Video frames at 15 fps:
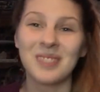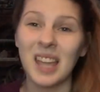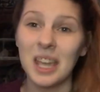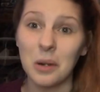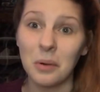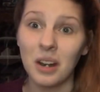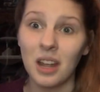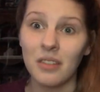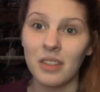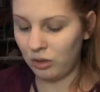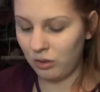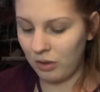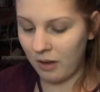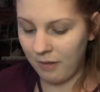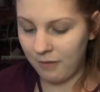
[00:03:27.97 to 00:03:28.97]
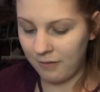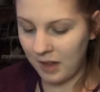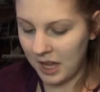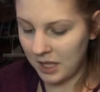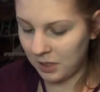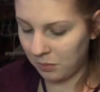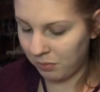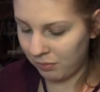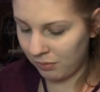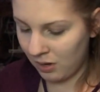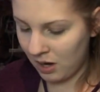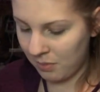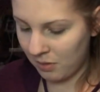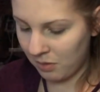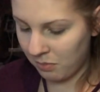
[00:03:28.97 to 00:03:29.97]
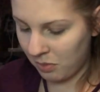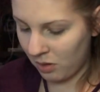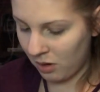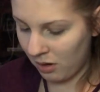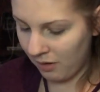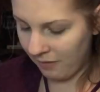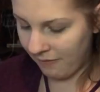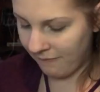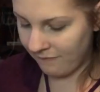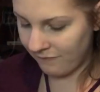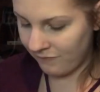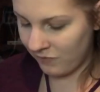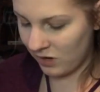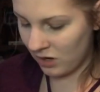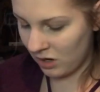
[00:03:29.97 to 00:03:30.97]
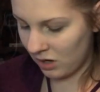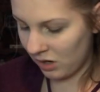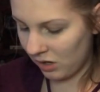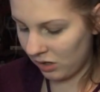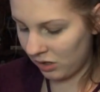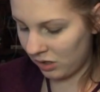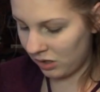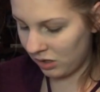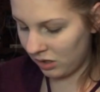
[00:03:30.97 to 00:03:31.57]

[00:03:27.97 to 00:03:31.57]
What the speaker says: I don't have that. Do the face primer part first.